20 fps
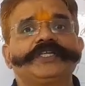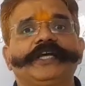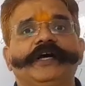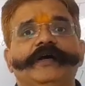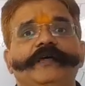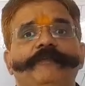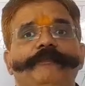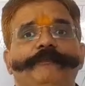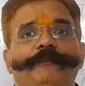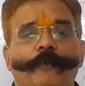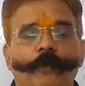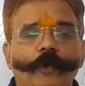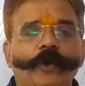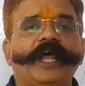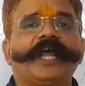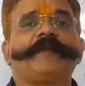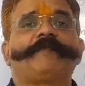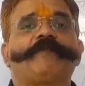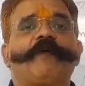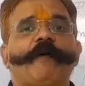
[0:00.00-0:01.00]
the
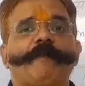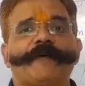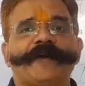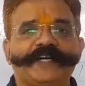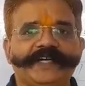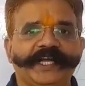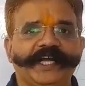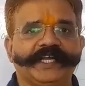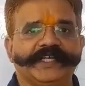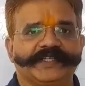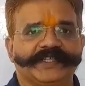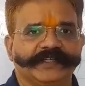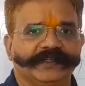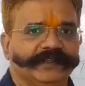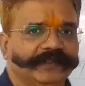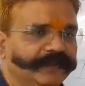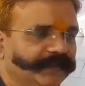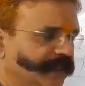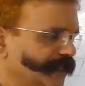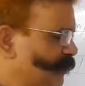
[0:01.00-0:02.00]
polar properties.
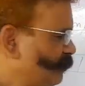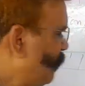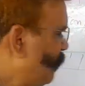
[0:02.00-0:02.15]
This